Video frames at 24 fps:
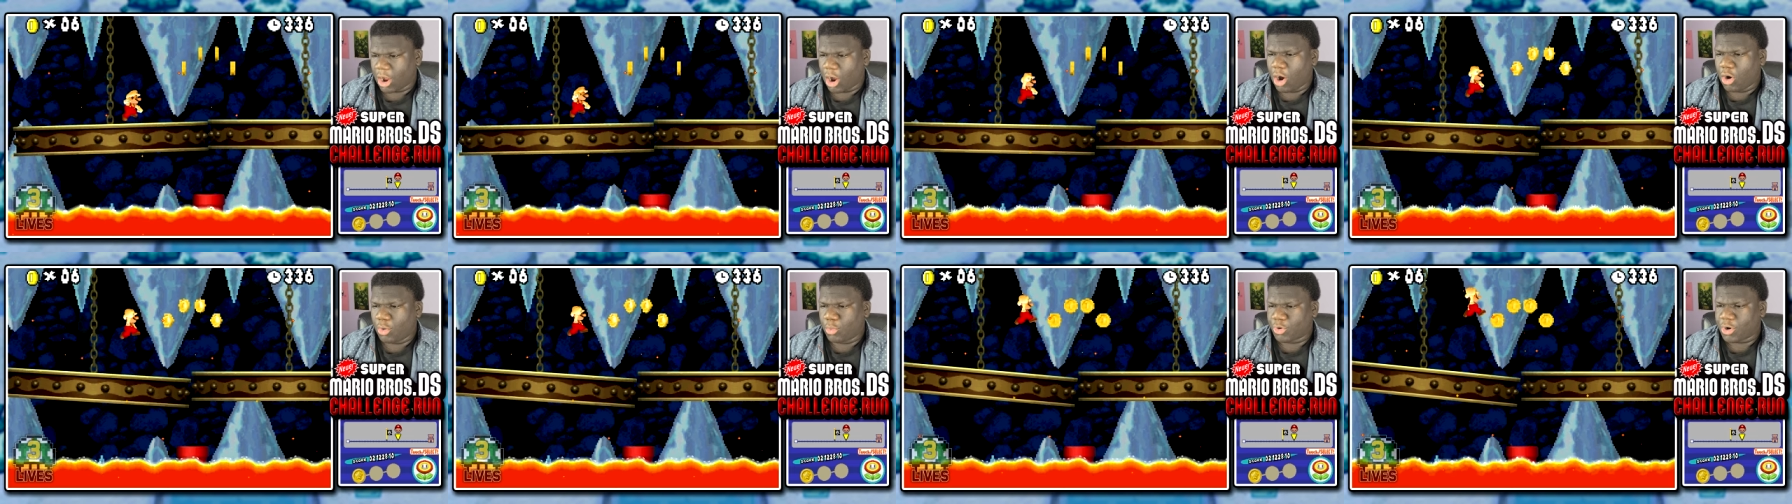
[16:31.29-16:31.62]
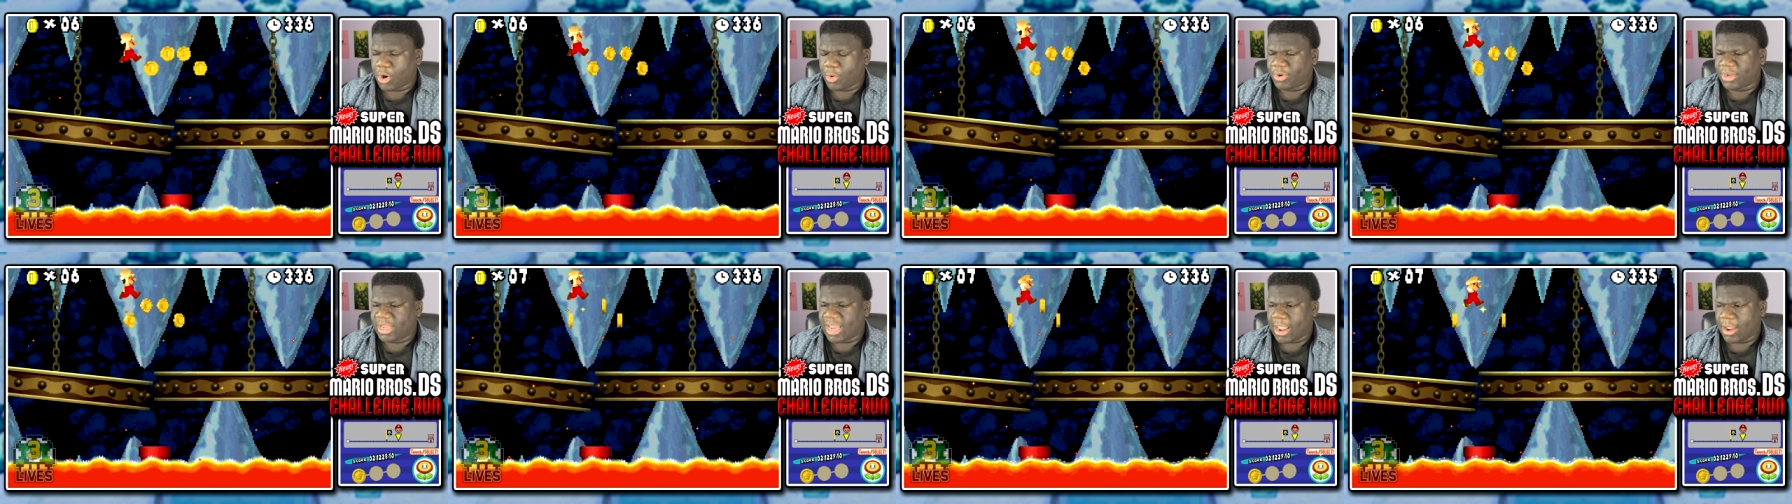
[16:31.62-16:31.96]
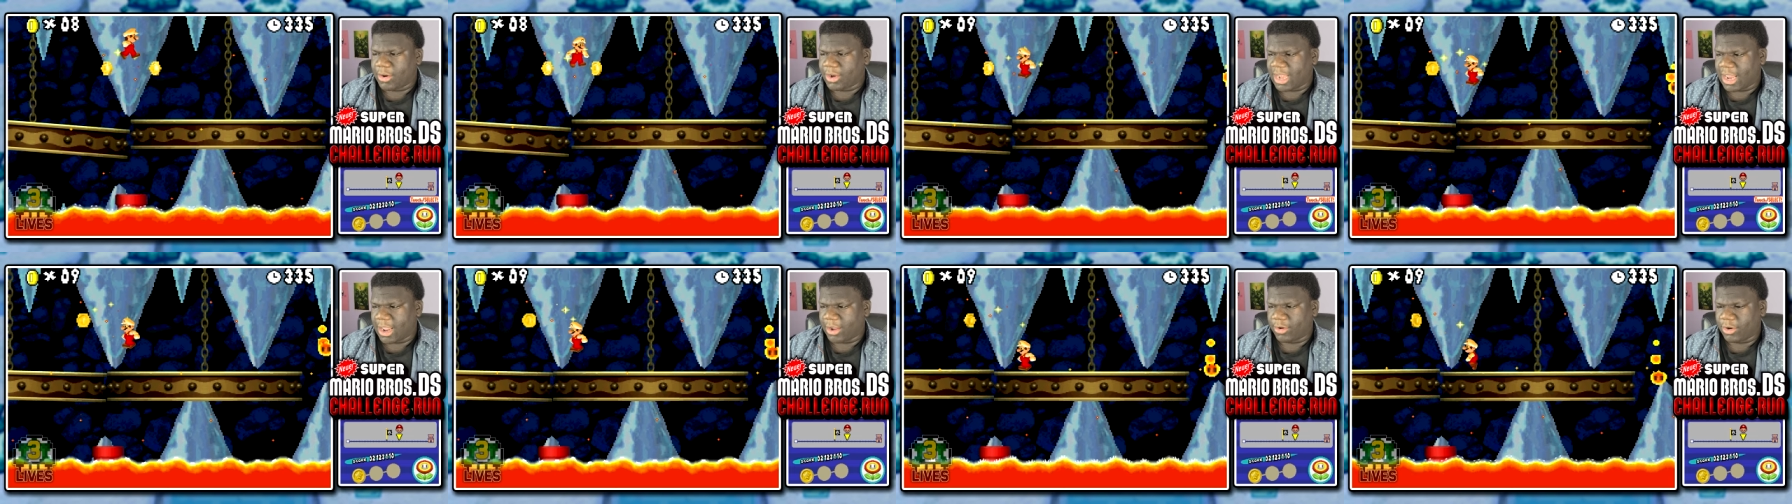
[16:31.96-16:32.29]
Oh, we're going
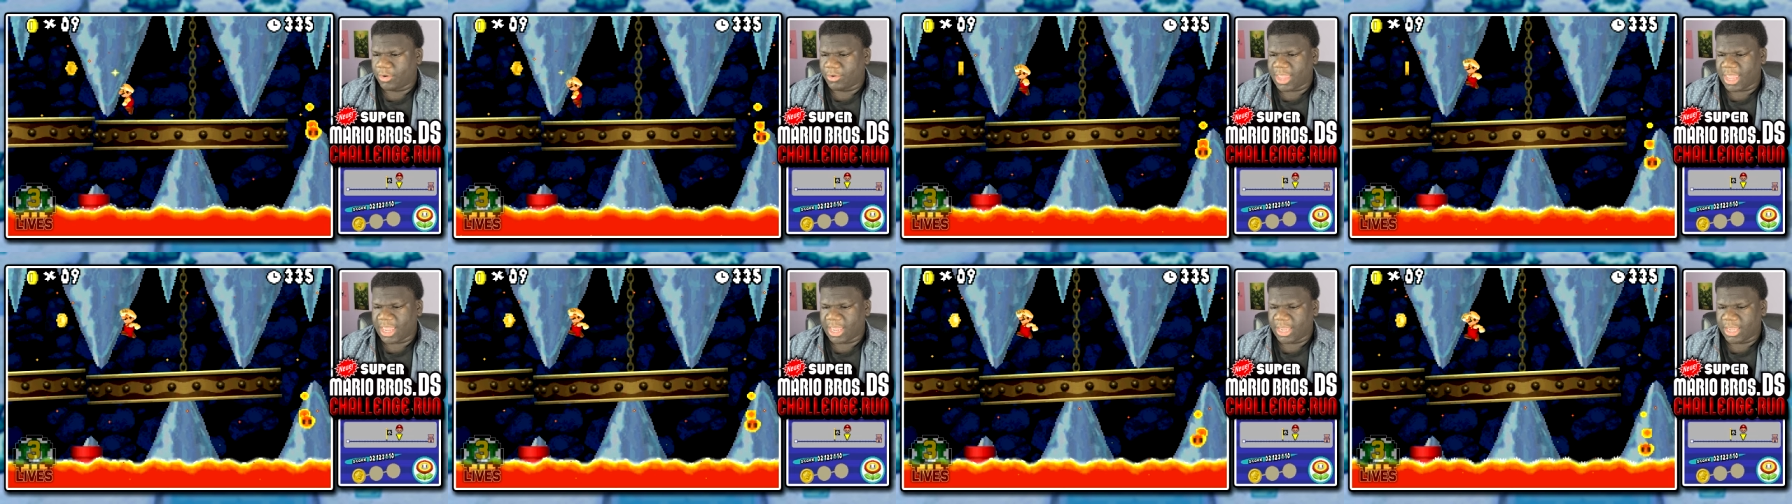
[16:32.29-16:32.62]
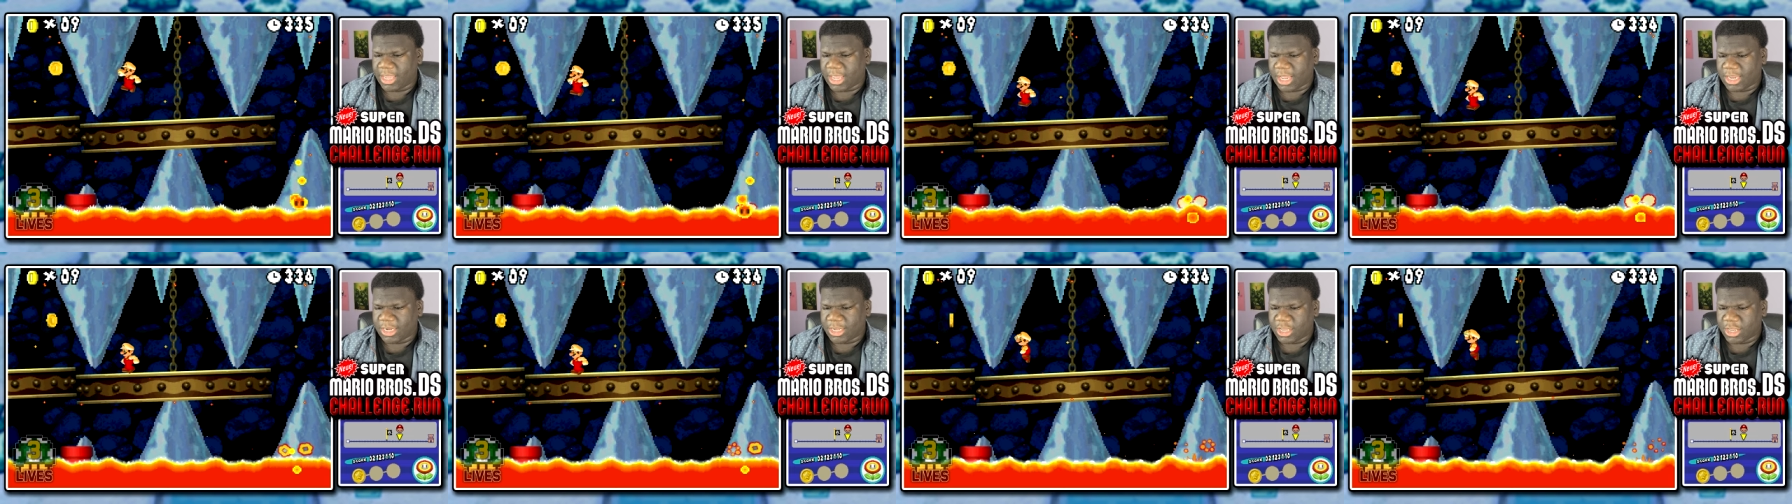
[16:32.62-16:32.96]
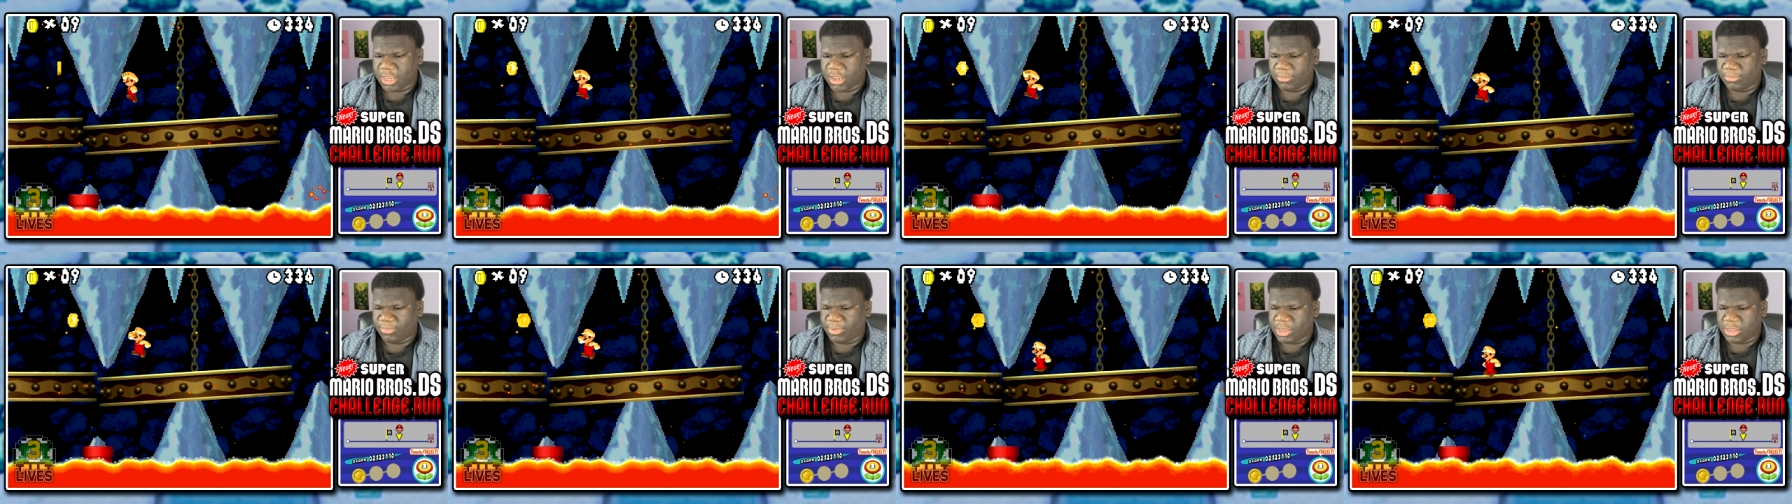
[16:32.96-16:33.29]
down now. Okay,
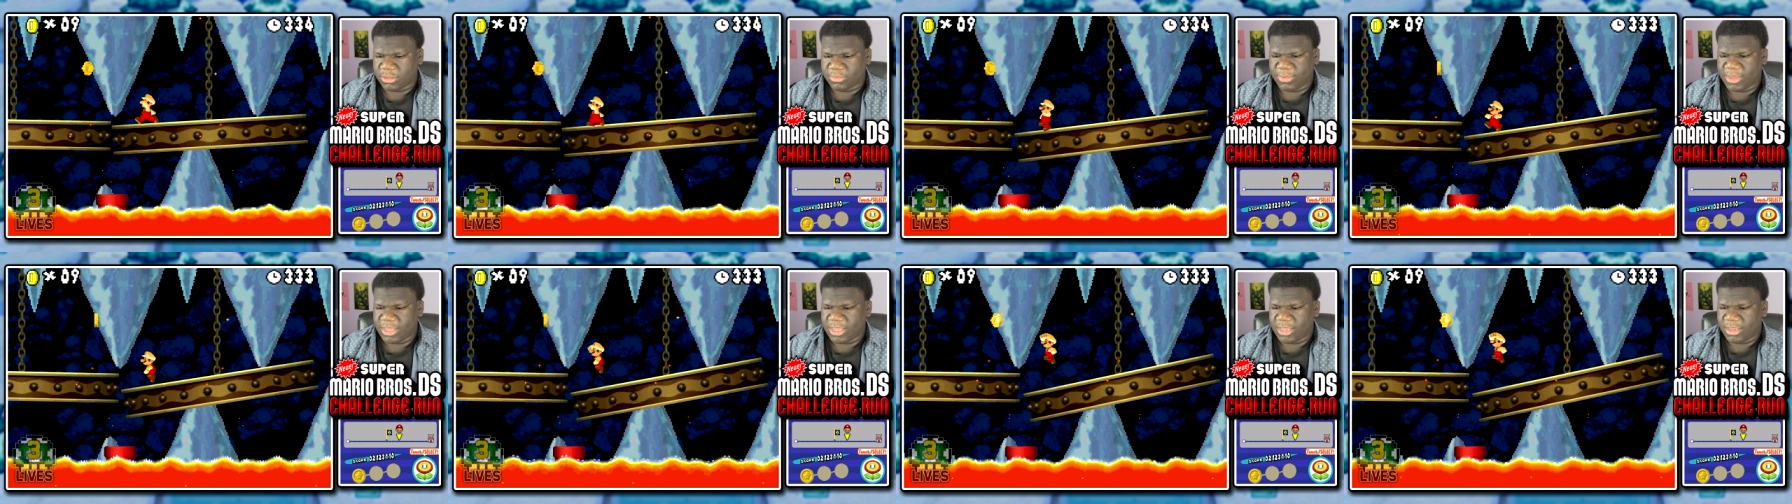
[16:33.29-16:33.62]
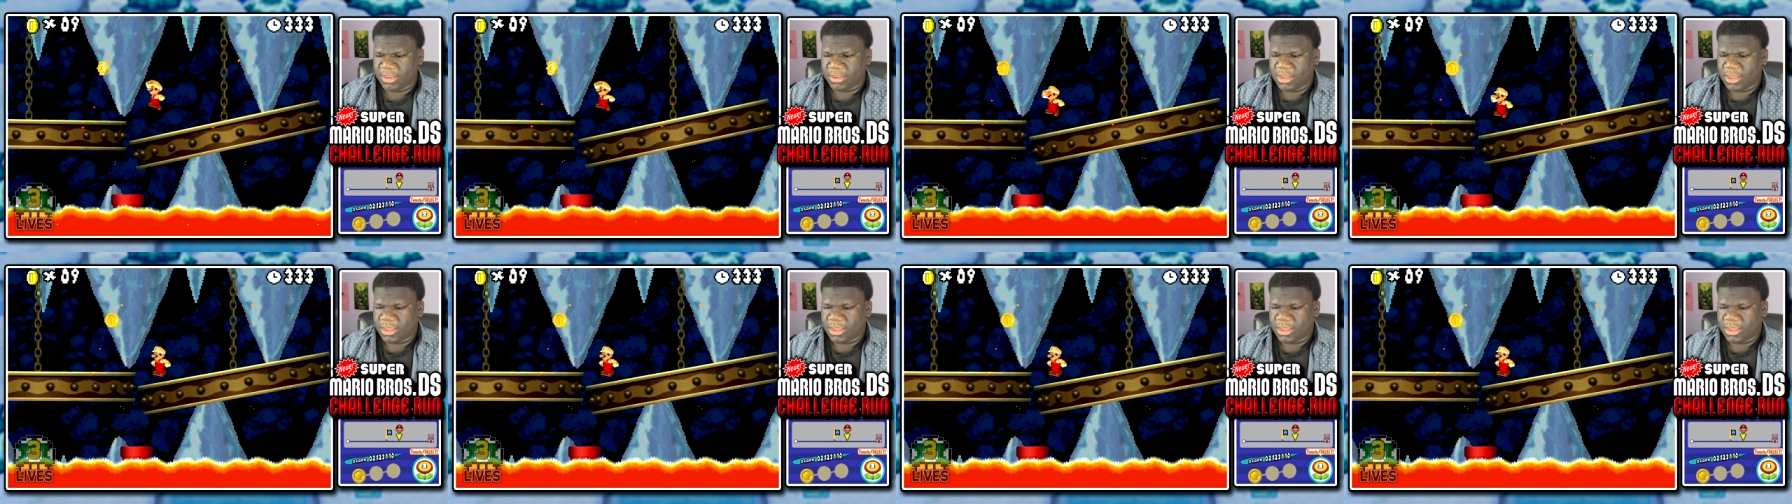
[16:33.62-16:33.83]
gotcha. Just be...